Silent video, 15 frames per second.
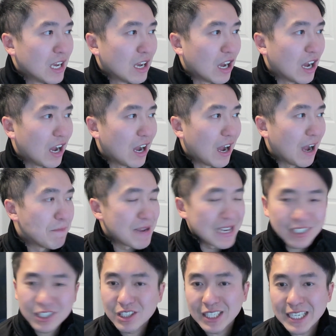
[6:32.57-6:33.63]

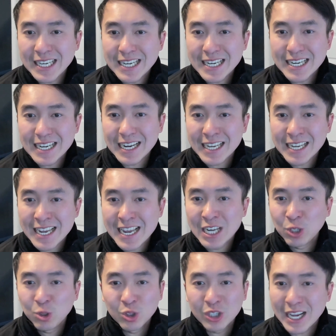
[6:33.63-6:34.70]
basically a kin
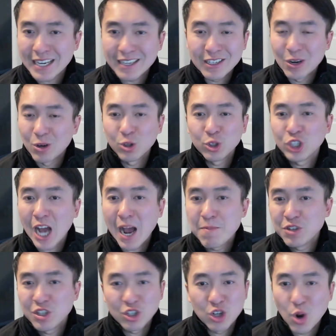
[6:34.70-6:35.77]
who's like, her
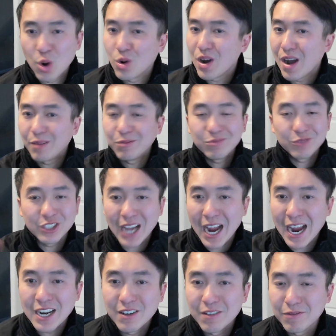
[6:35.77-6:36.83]
job's to go
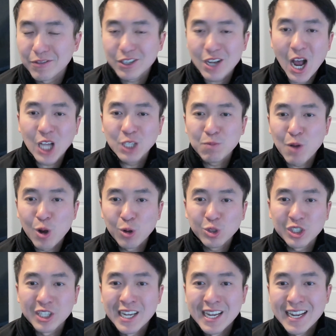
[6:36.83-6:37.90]
outside of the
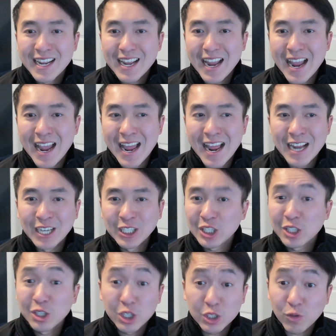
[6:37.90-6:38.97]
cosmos, and she
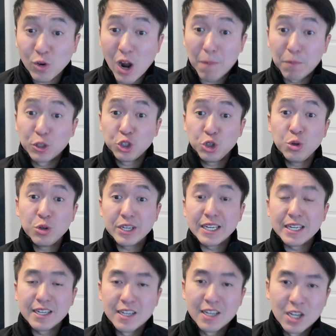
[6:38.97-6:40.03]
looks for opportunity.
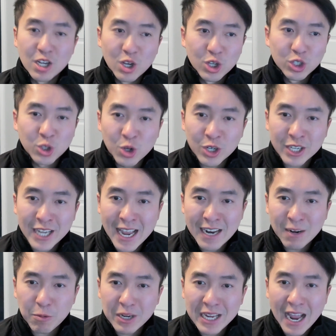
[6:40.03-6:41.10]
So
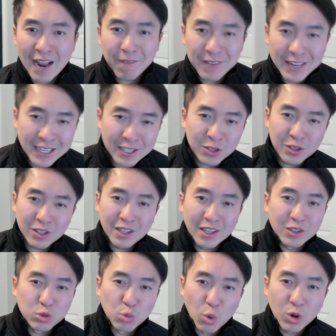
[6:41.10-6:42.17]
again, we kind of feed into
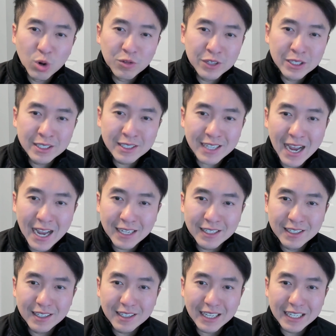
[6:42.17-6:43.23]
the dwarven kind
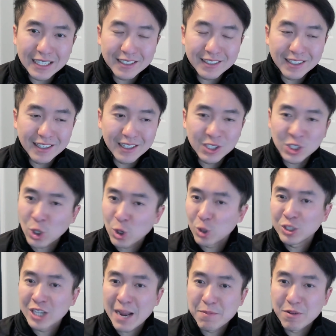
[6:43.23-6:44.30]
of like
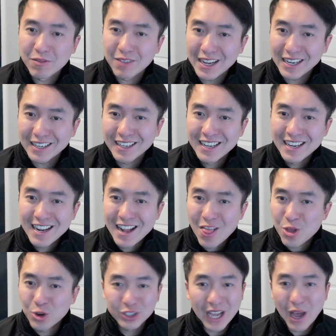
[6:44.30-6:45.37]
stereotype of like
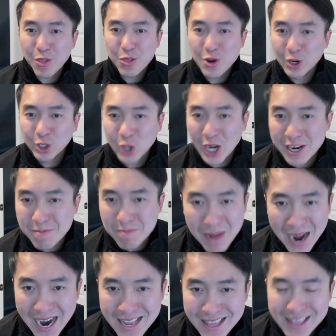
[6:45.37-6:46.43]
there's out there trying to
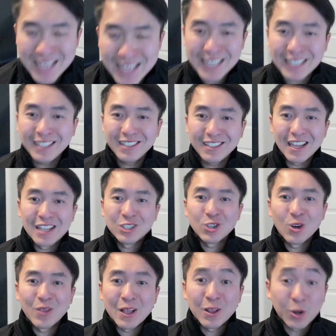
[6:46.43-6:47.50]
mine things, and
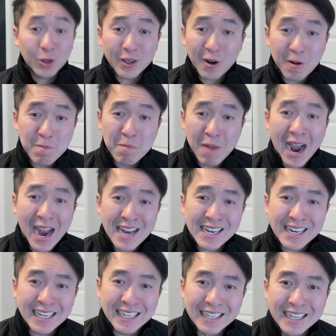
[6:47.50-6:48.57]
so they literally are
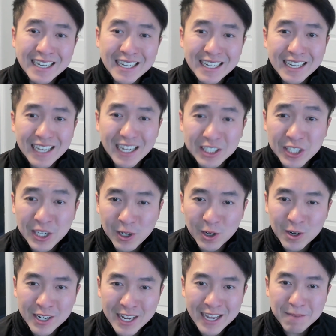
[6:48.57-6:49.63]
mining a
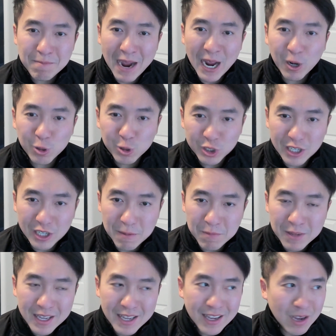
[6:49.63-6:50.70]
Tyranid bioship.
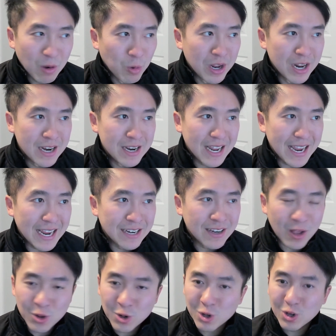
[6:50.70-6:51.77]
When
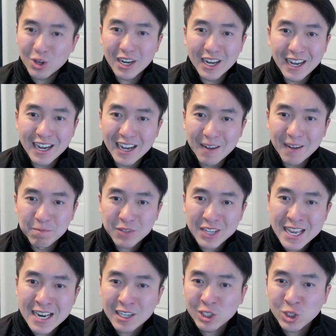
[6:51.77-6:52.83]
another
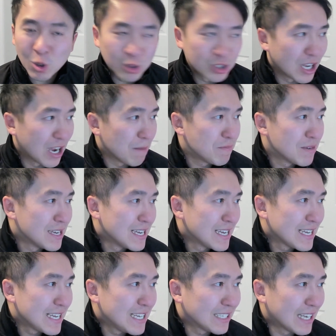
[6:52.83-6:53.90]
kin shows up,
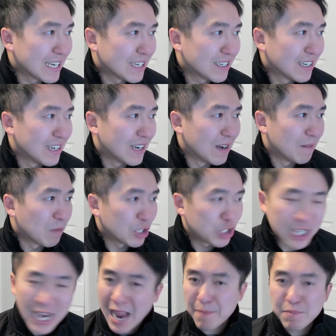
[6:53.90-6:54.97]
he's like a
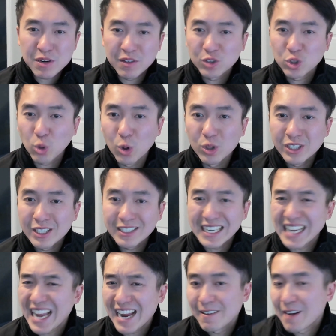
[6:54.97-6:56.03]
champion of sorts, and he's
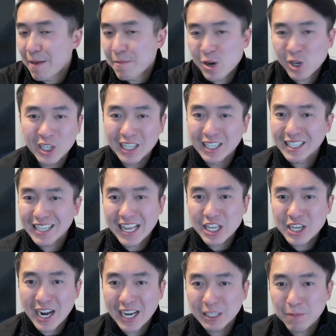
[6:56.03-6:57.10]
like, "Hey, I'm here to get you
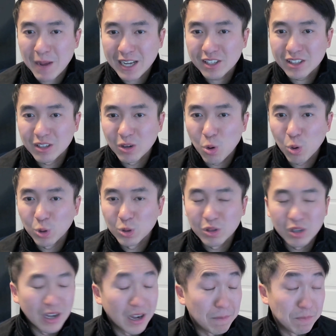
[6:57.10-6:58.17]
guys back to
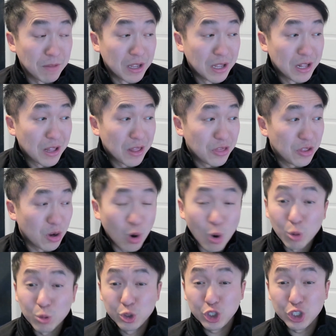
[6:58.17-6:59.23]
the
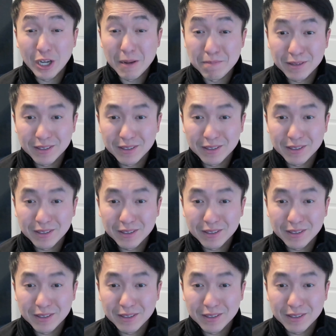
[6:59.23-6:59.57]
hold ship."